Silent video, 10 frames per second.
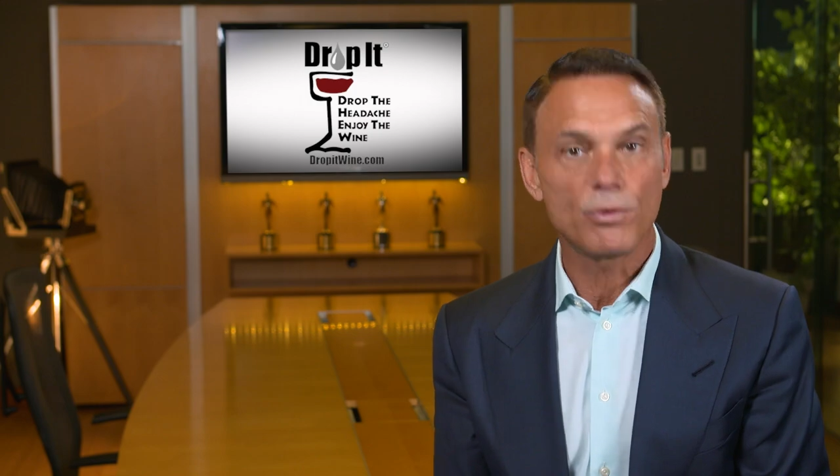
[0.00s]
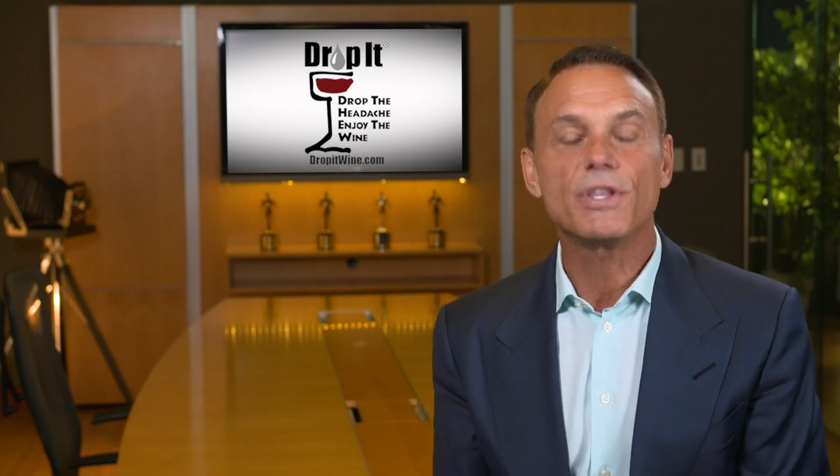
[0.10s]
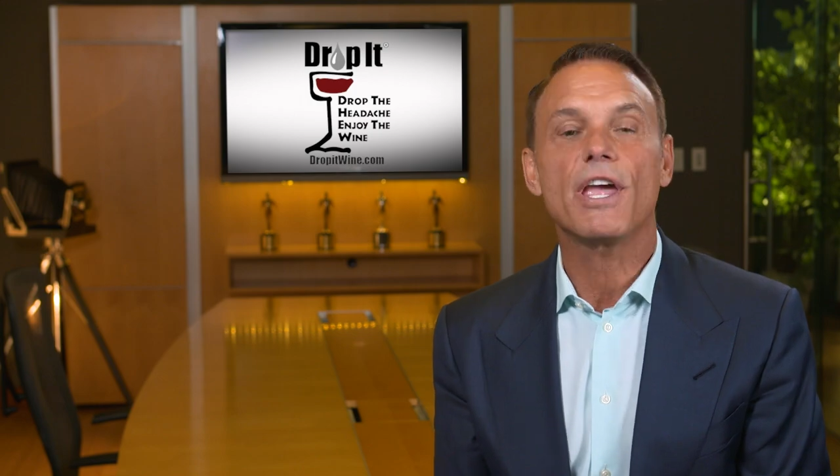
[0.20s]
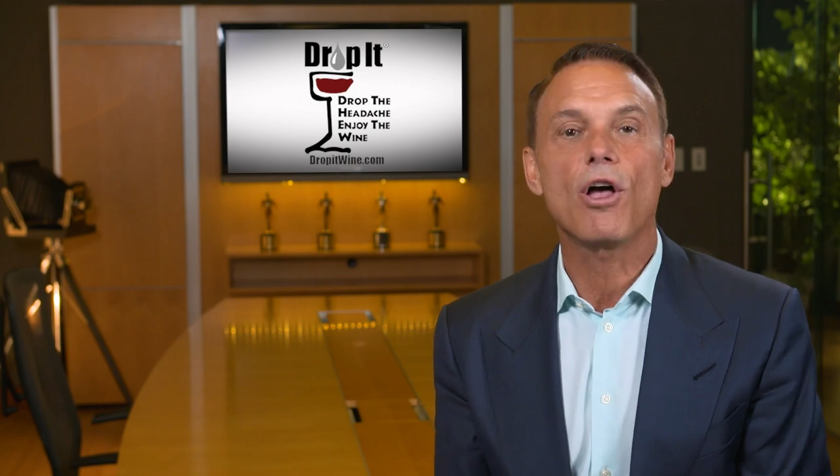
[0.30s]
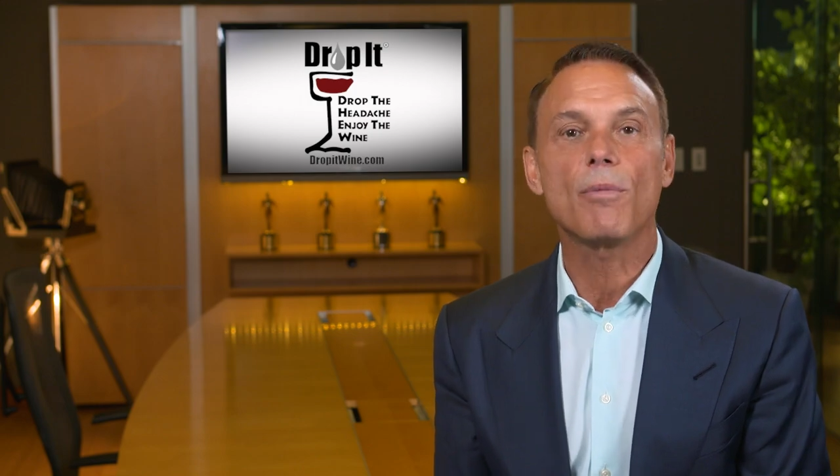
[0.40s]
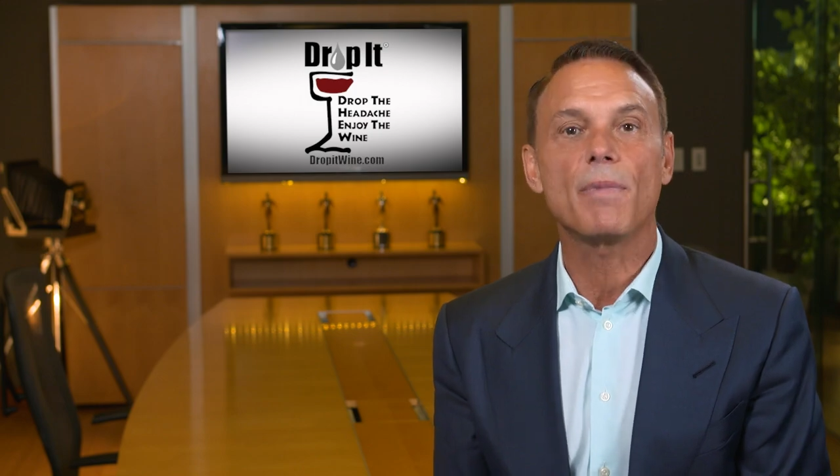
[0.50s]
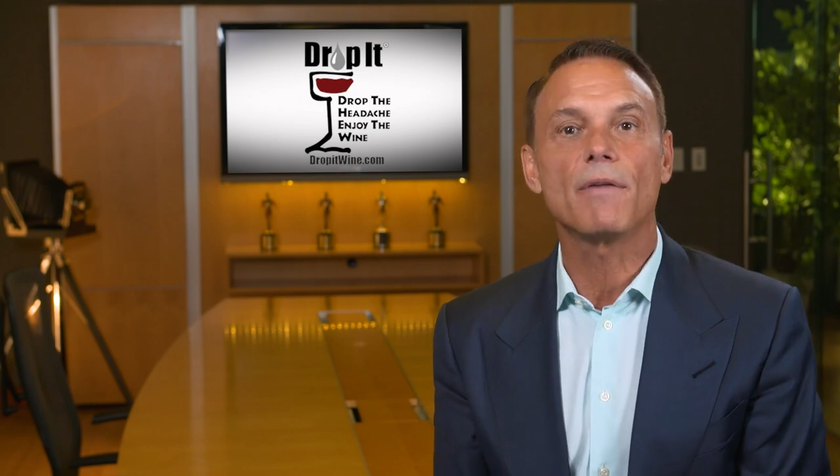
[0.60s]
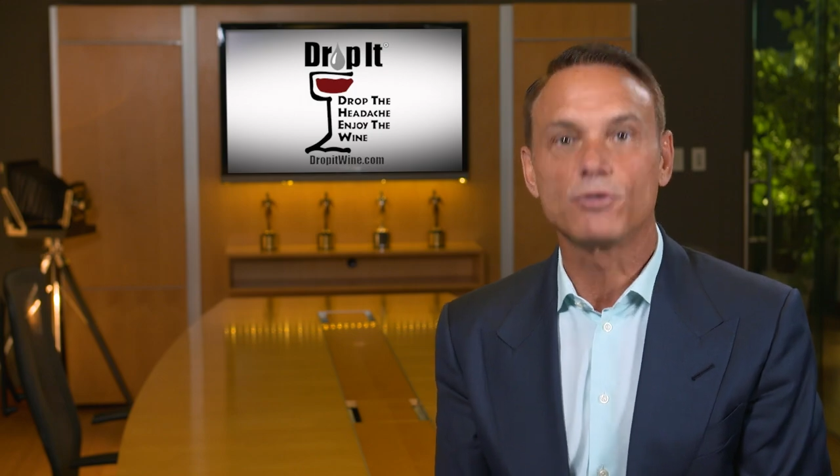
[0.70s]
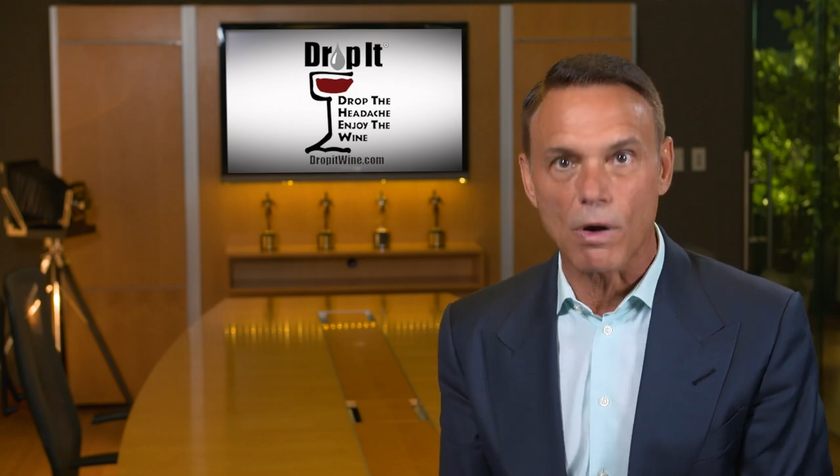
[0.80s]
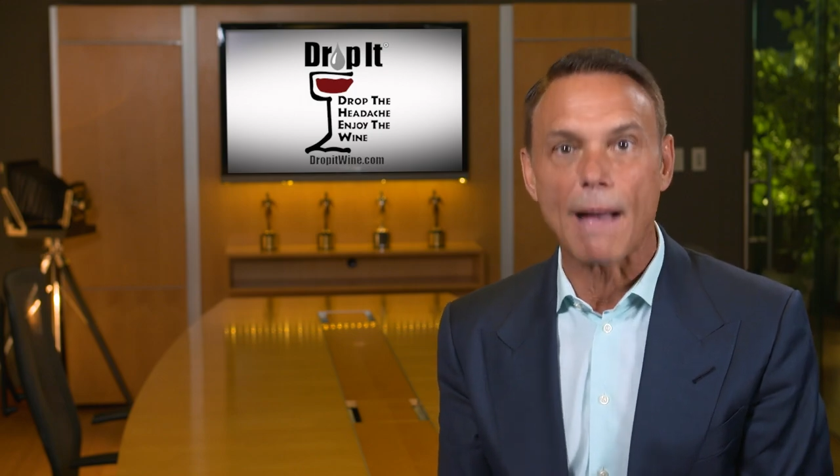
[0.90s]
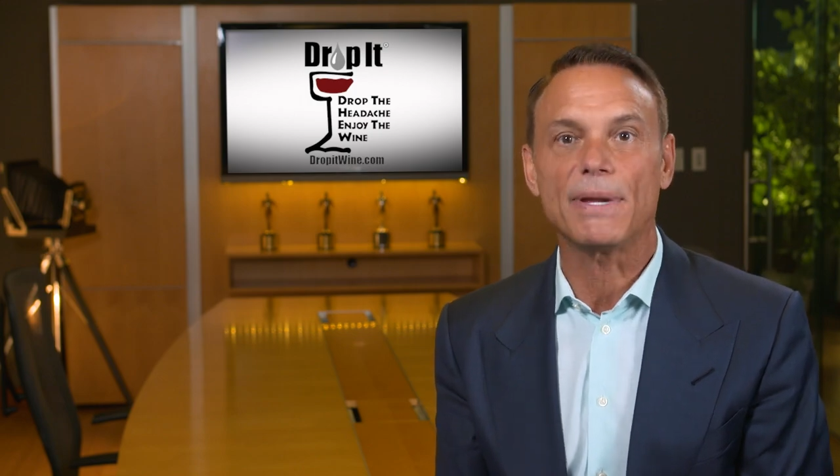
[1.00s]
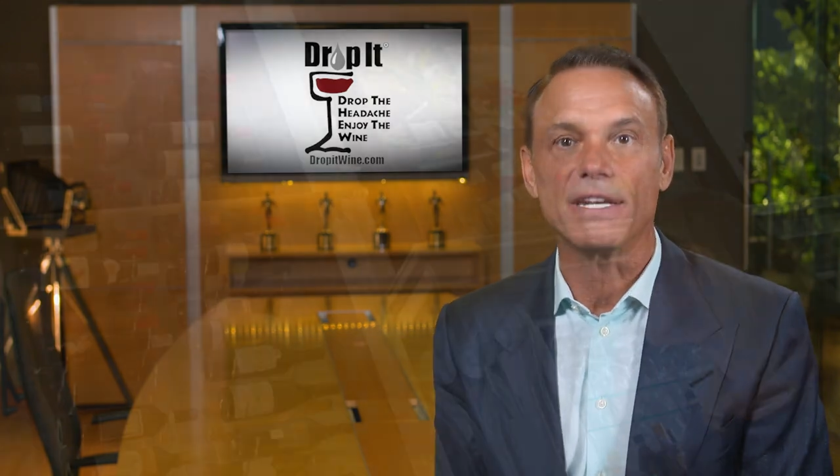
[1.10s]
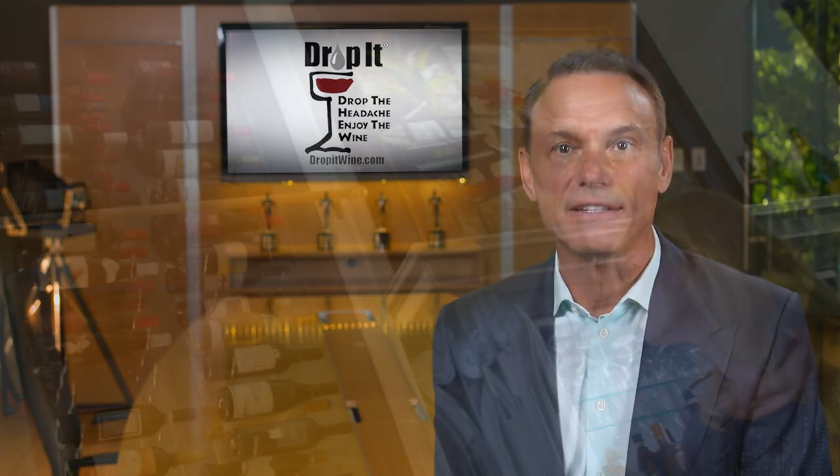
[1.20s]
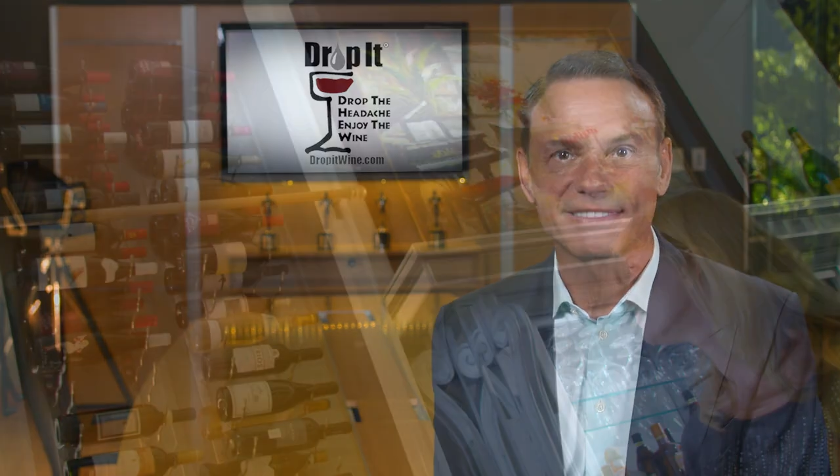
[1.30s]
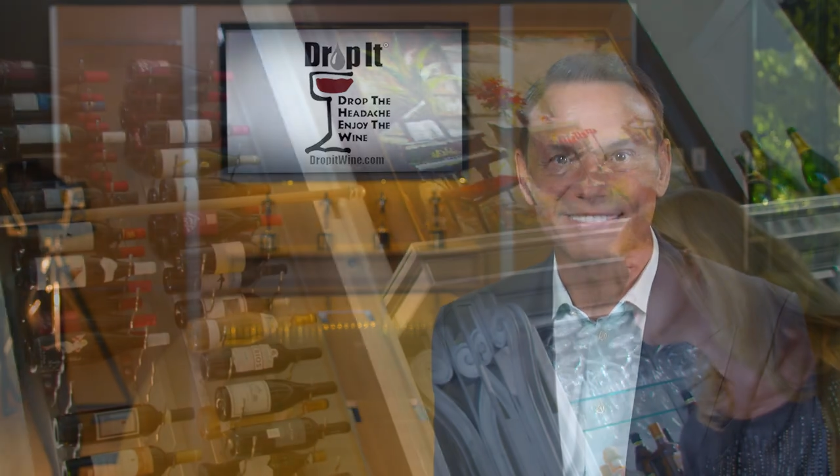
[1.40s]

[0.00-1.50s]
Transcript: with the help of Drop It.